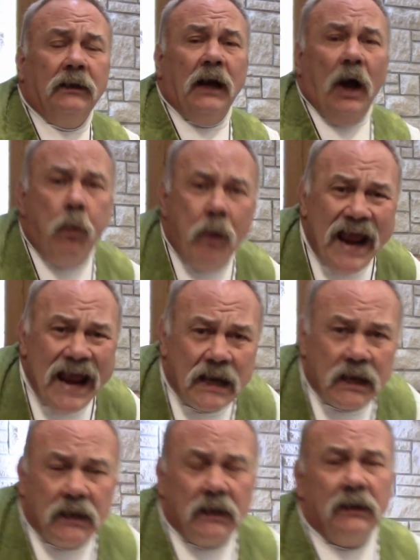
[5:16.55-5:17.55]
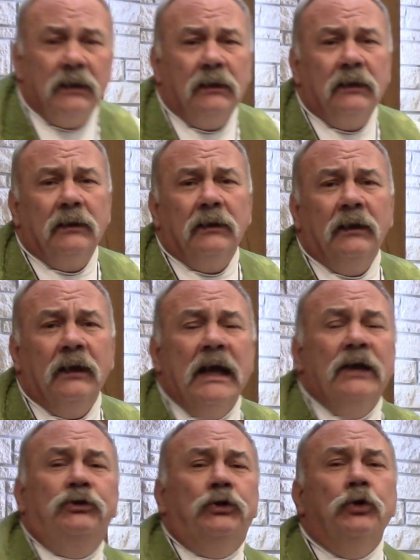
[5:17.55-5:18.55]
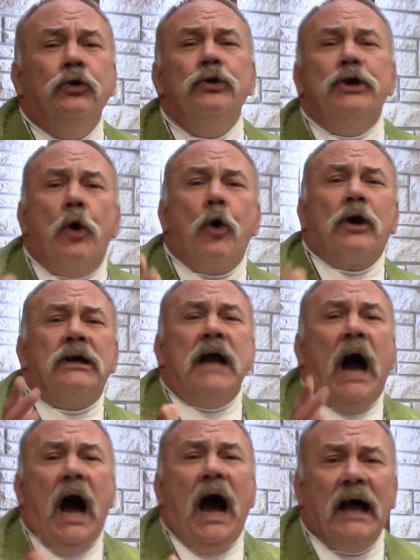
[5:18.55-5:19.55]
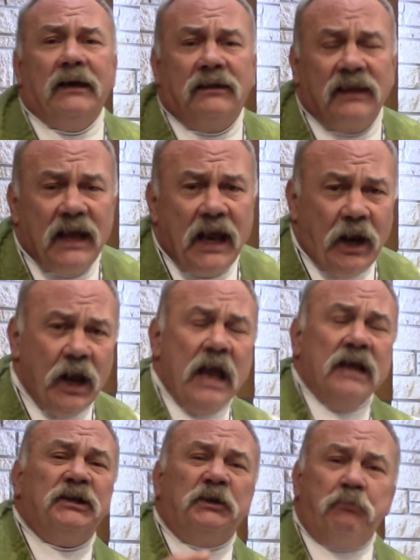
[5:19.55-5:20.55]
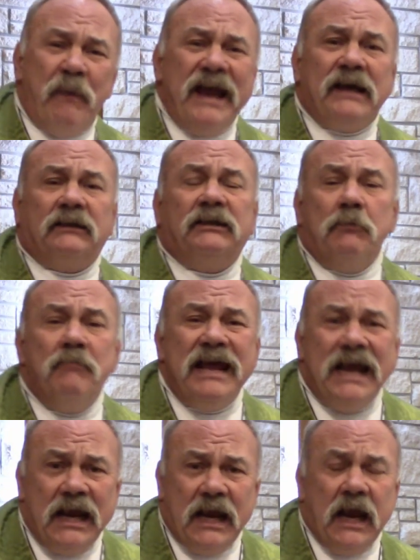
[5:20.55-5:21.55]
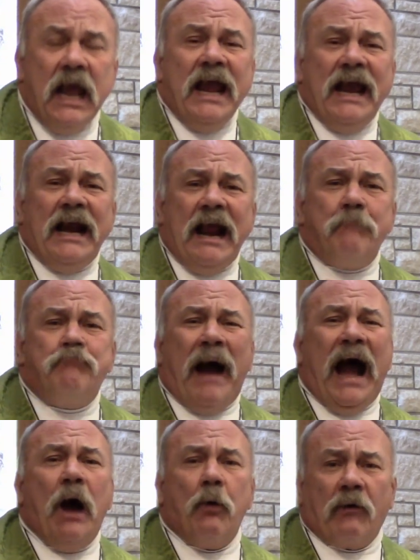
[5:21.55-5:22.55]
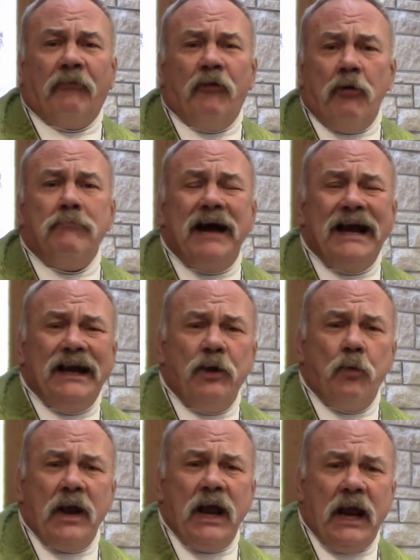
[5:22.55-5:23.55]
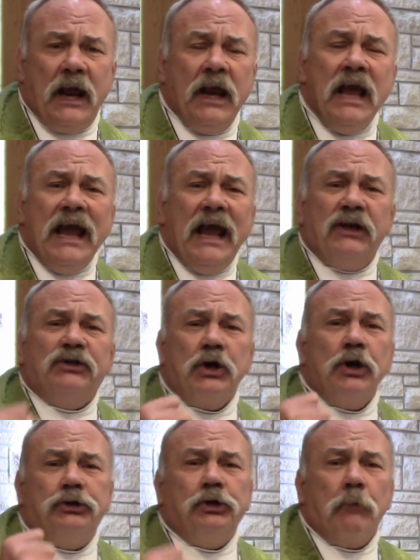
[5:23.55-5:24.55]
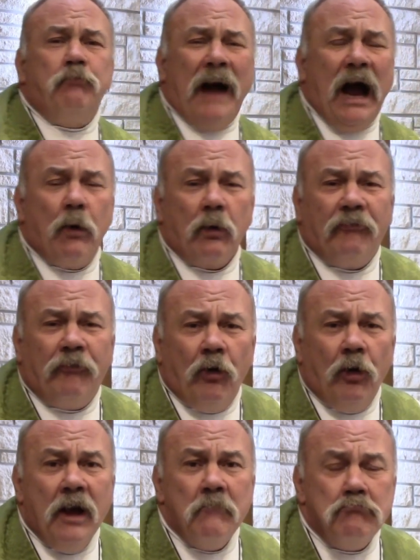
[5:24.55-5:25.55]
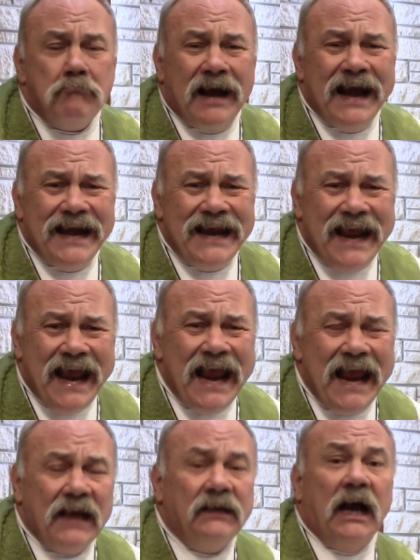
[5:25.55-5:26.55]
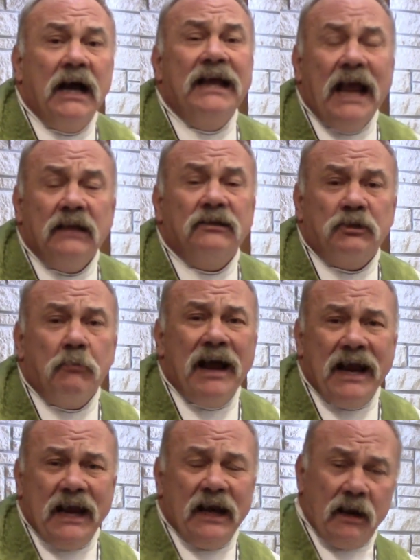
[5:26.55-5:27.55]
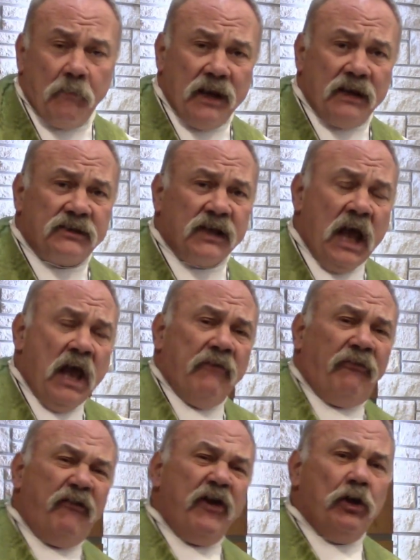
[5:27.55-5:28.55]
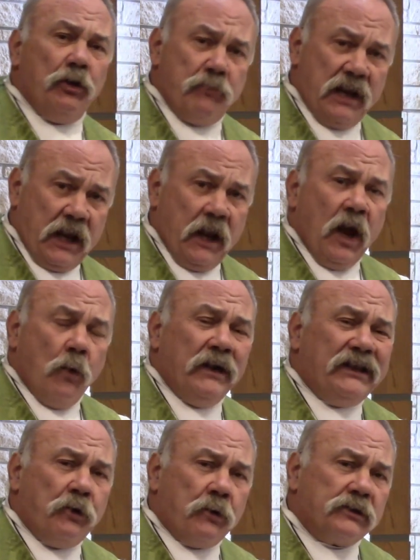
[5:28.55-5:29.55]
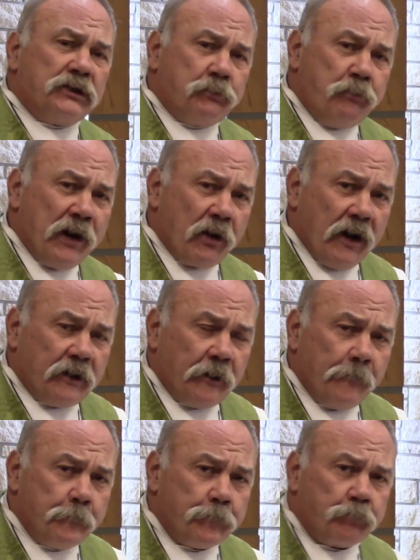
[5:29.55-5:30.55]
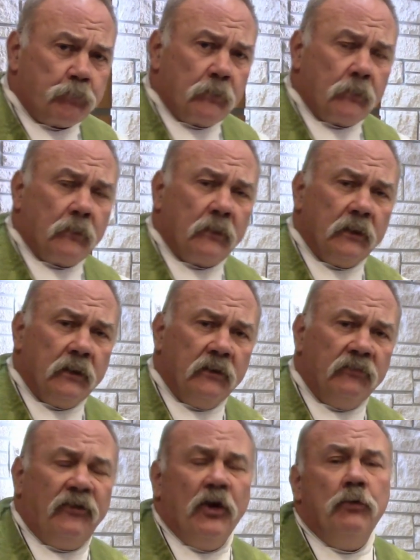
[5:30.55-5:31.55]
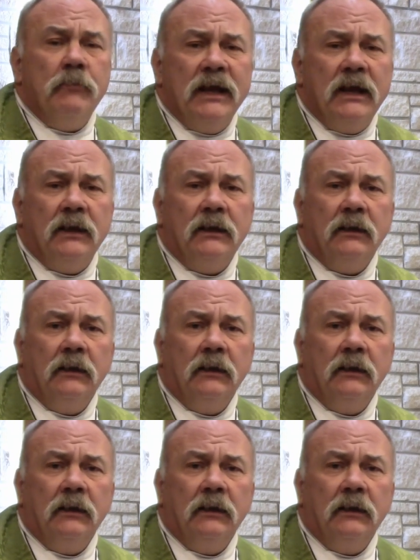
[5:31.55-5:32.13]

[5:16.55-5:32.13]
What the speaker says: awake, do your God thing, Speak to me in a powerful, mighty way. Exert your powerful, mighty hand against my enemies. Fill me with your spirit. Fill me